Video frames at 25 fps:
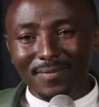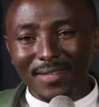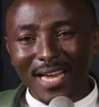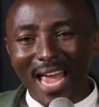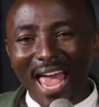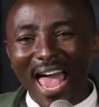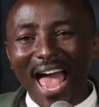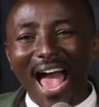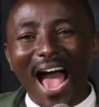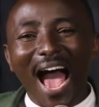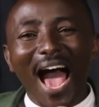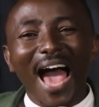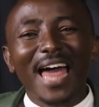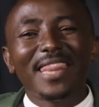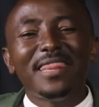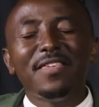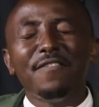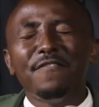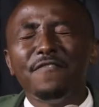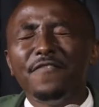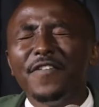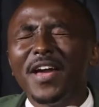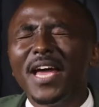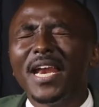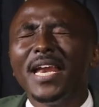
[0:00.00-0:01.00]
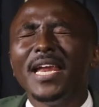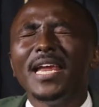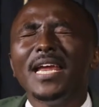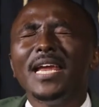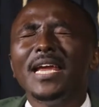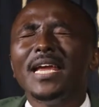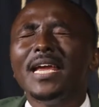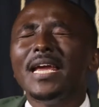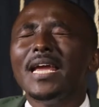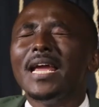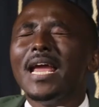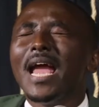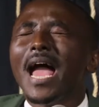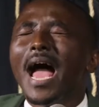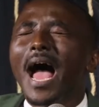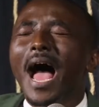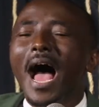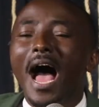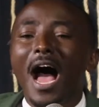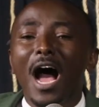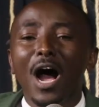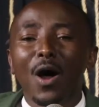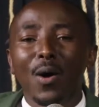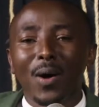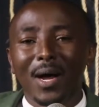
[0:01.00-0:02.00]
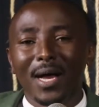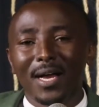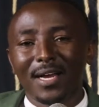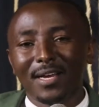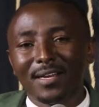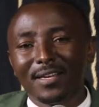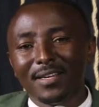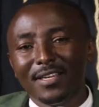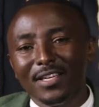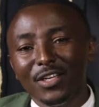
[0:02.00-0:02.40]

At the very hour.